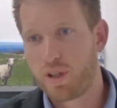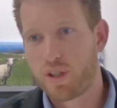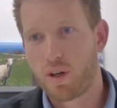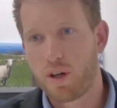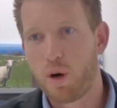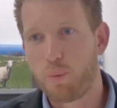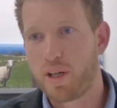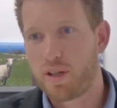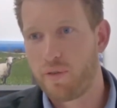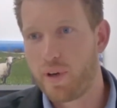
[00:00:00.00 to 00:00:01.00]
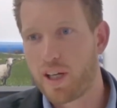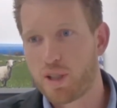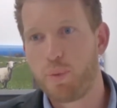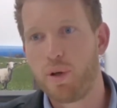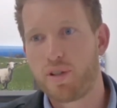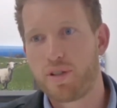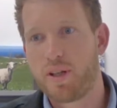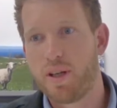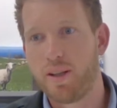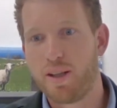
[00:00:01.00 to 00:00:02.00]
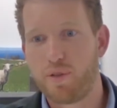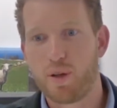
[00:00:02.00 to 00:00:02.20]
We've also just got a whole bunch of experts